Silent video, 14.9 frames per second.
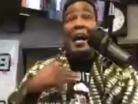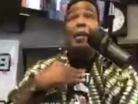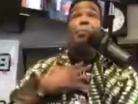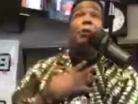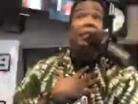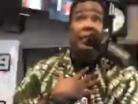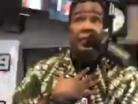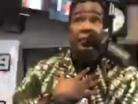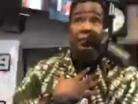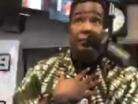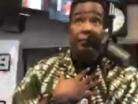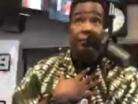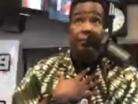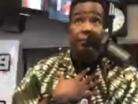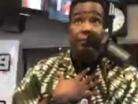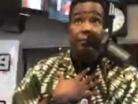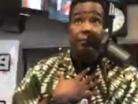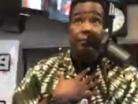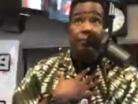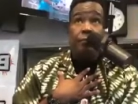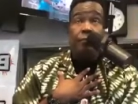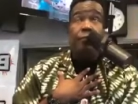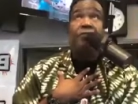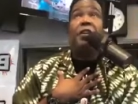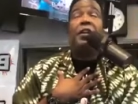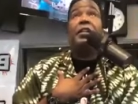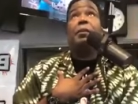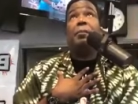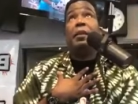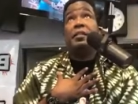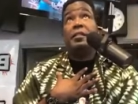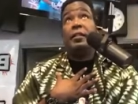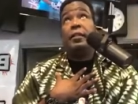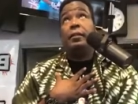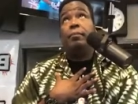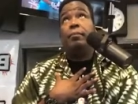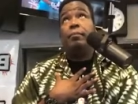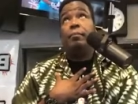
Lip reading: I believe, fundamentally,